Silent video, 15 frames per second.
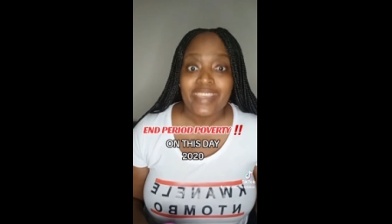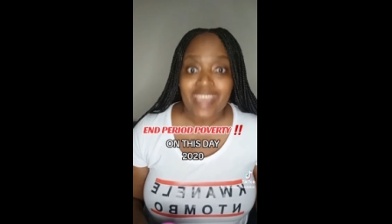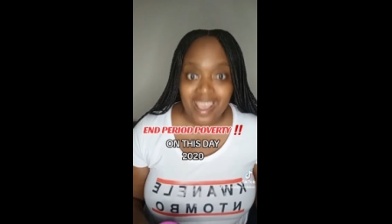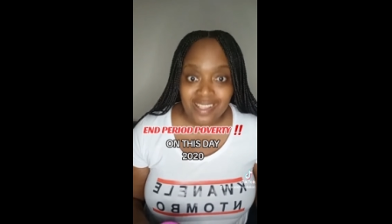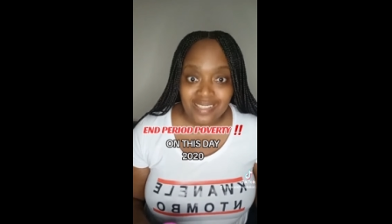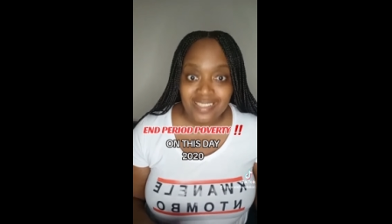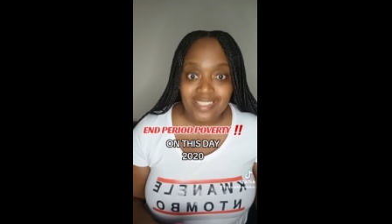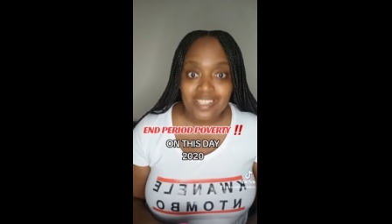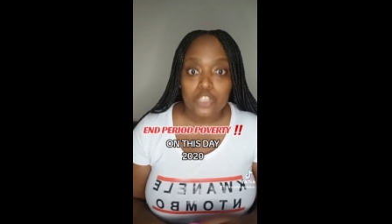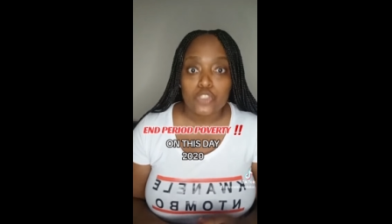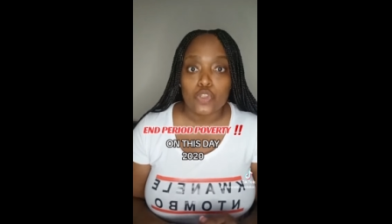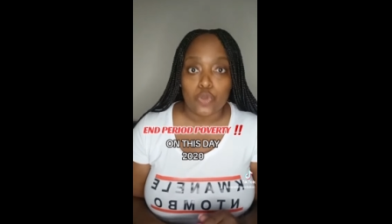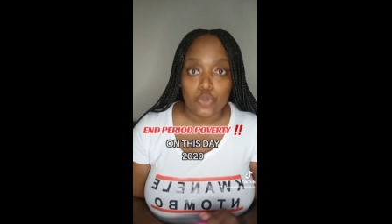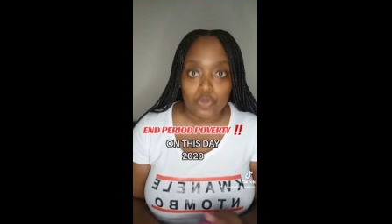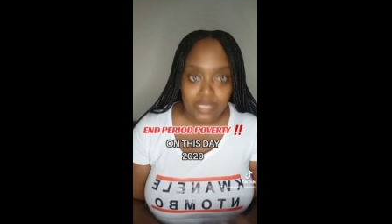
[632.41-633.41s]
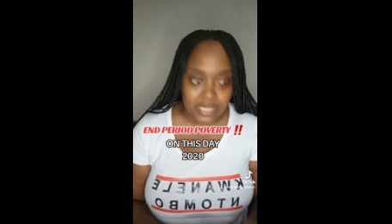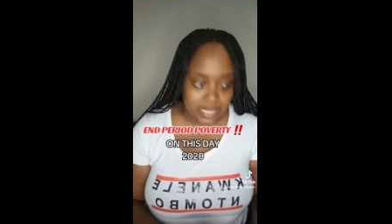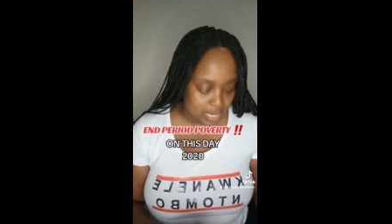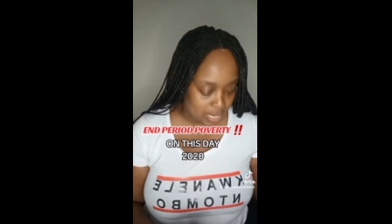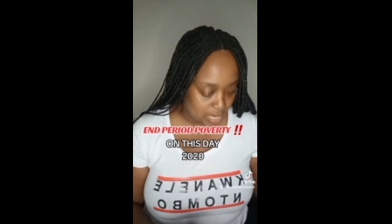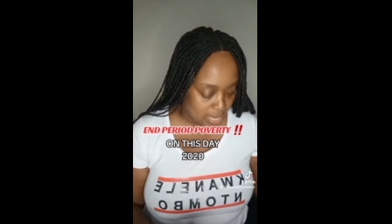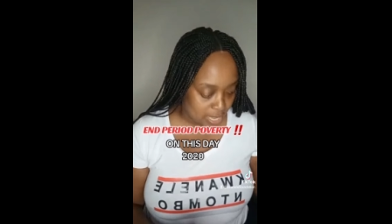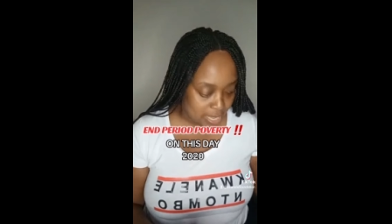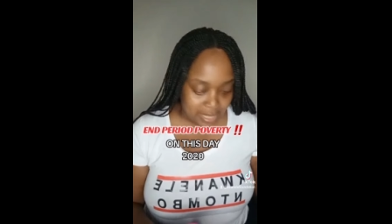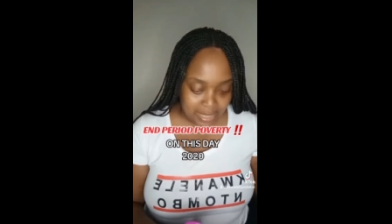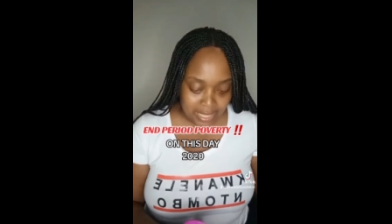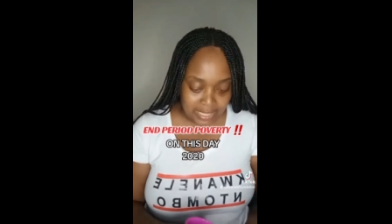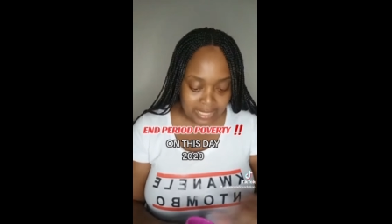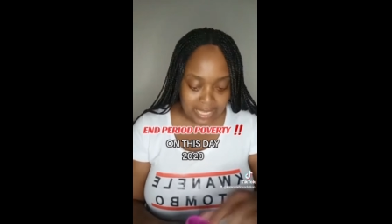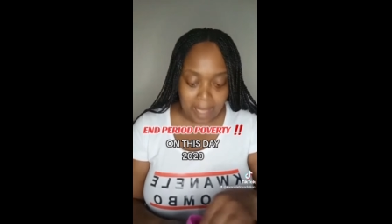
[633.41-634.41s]
Yes. So you see,
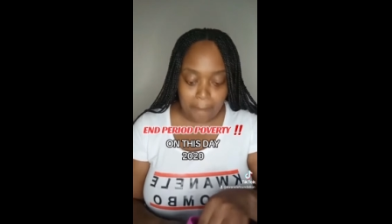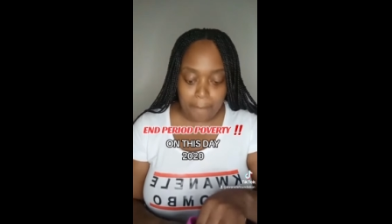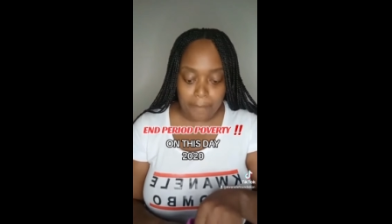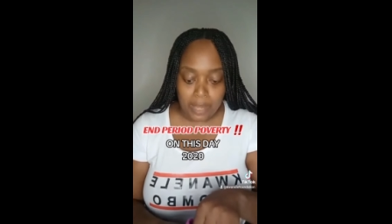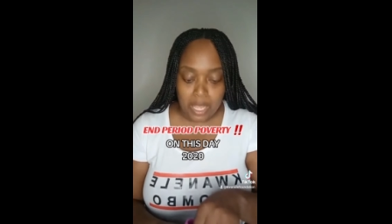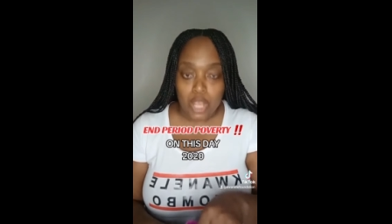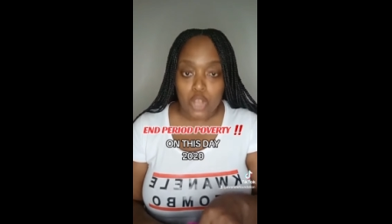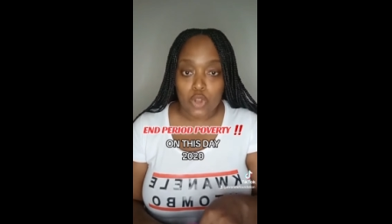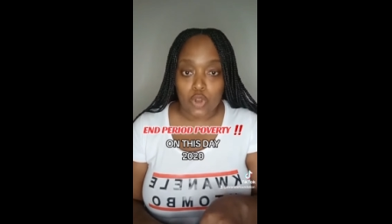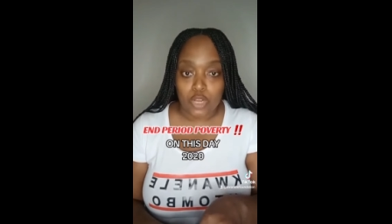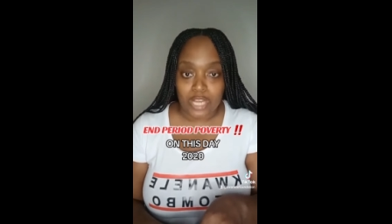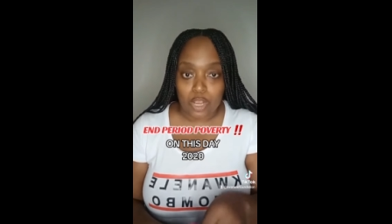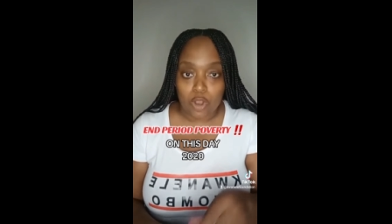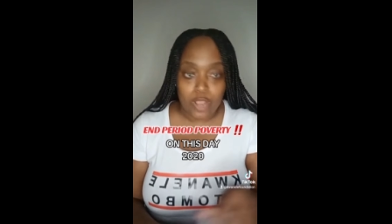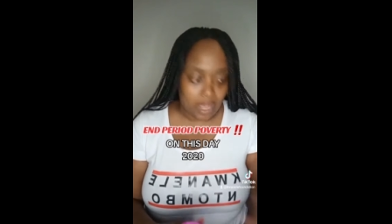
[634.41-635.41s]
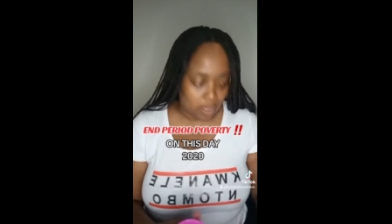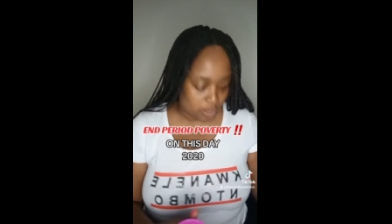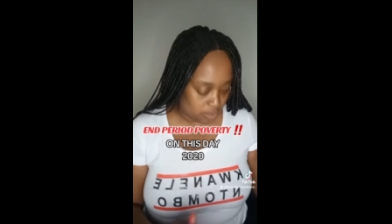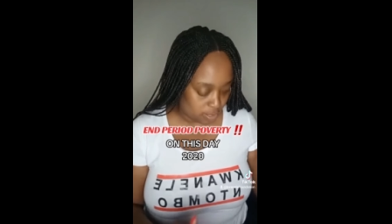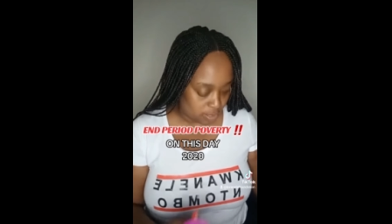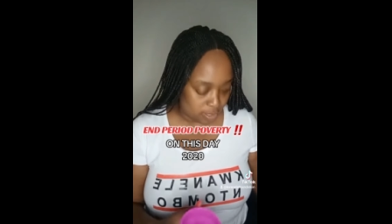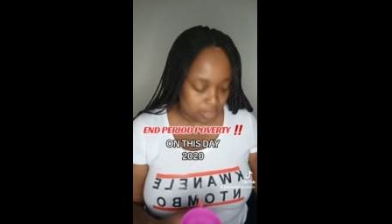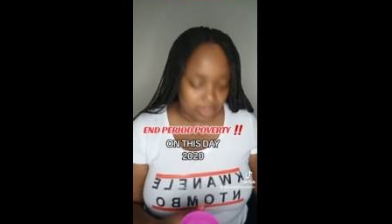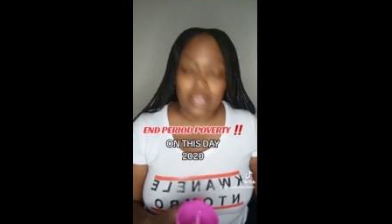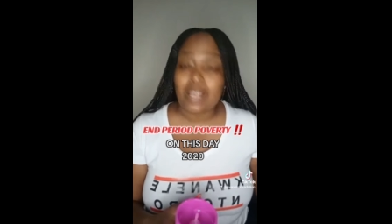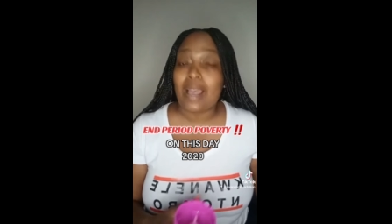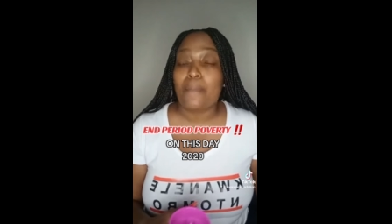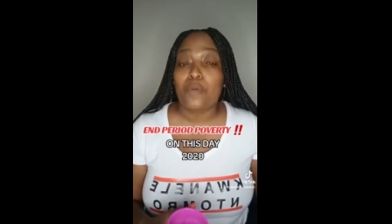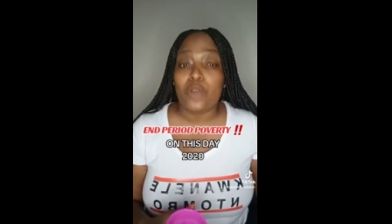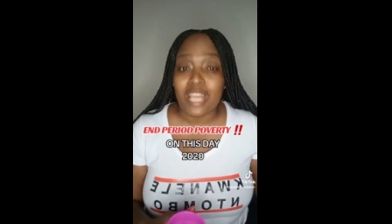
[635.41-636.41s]
this cup collect. Oh yeah the
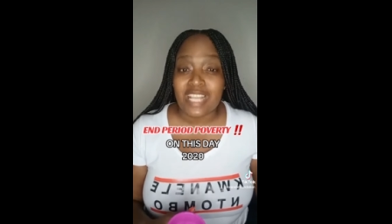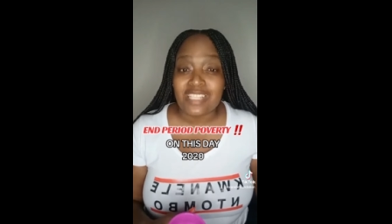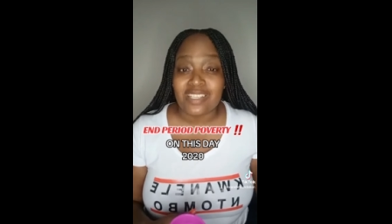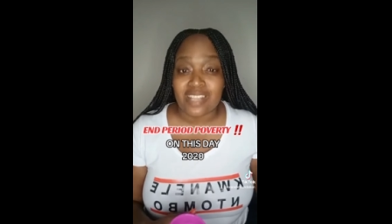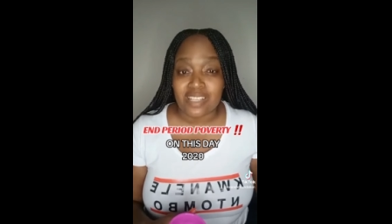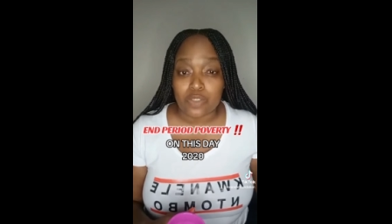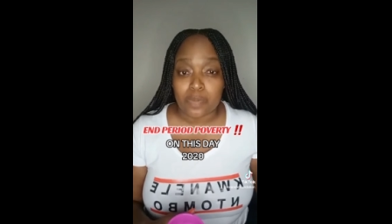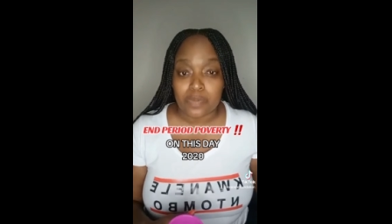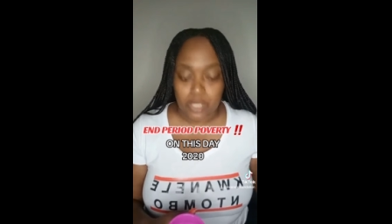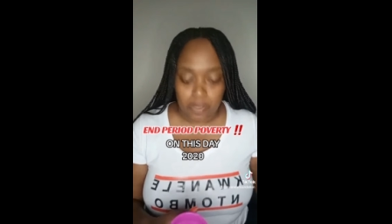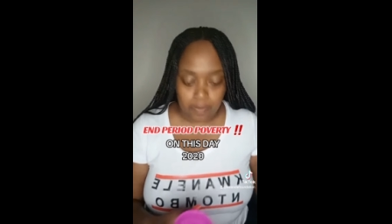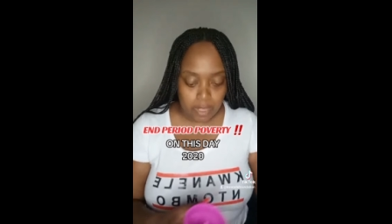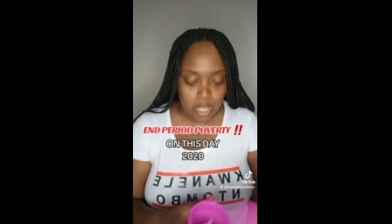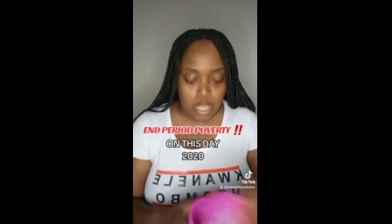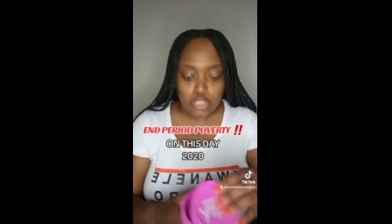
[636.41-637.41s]
cup collects and doesn't observe.